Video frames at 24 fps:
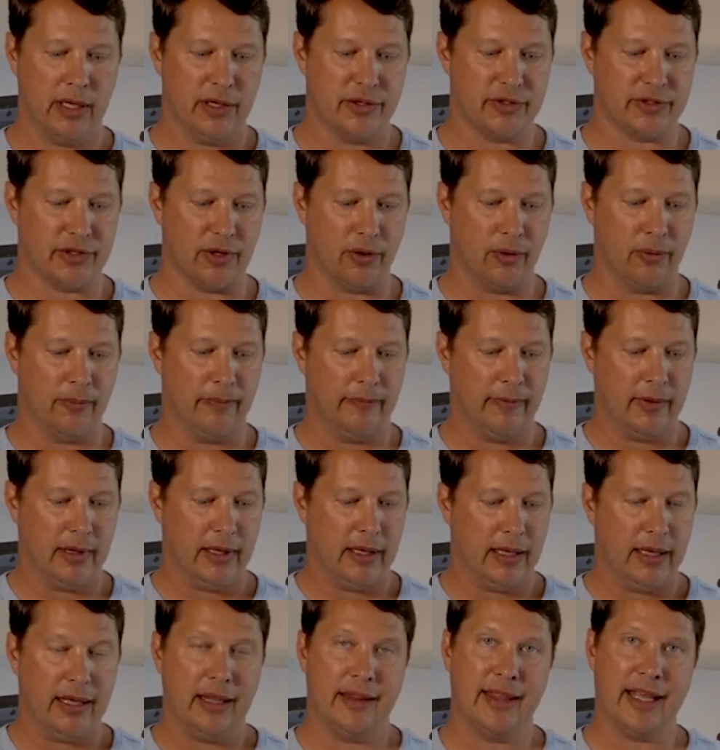So
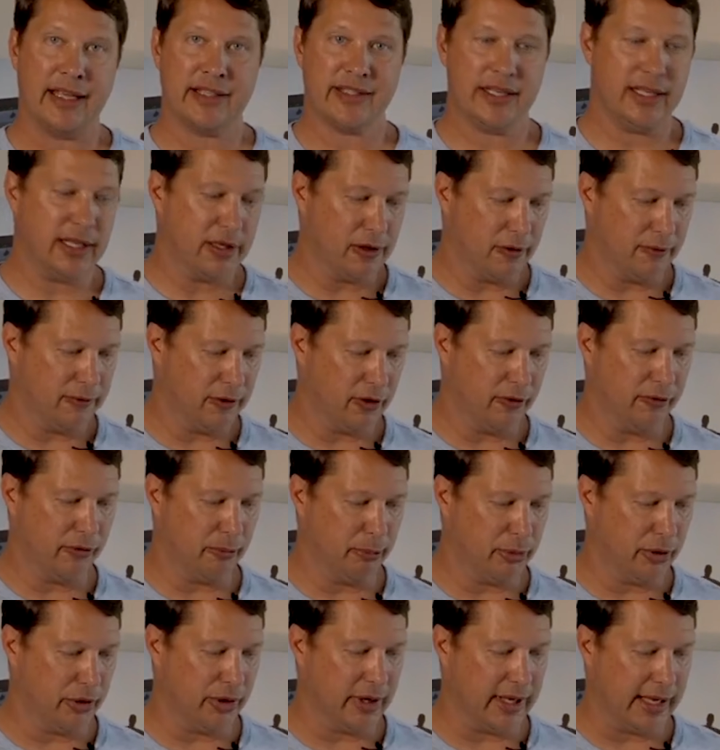thanks to EcoFlow for
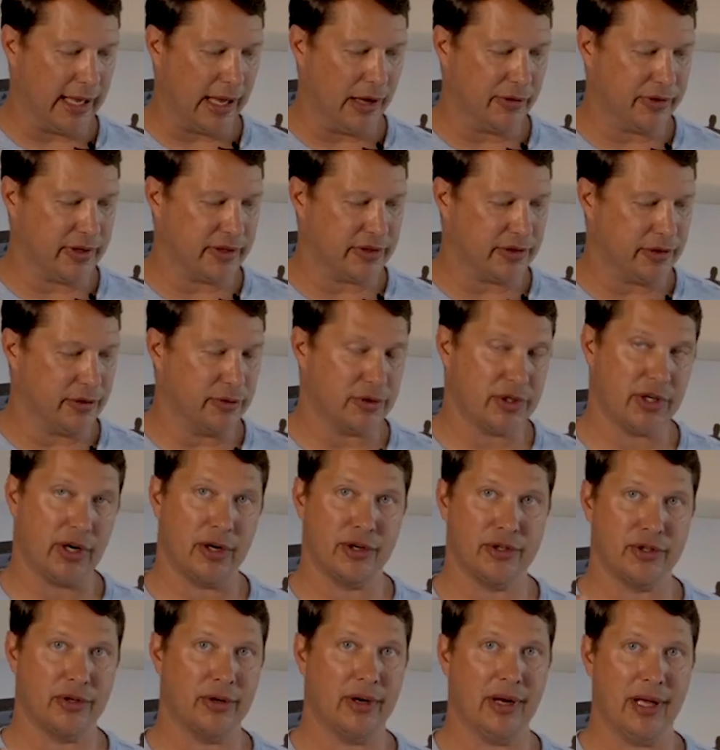putting out this new
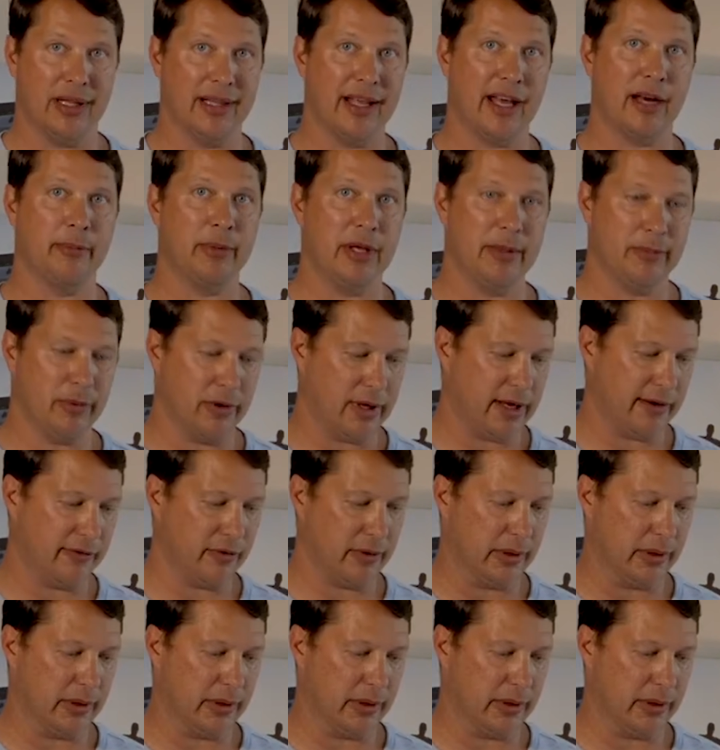charger. A lot of people have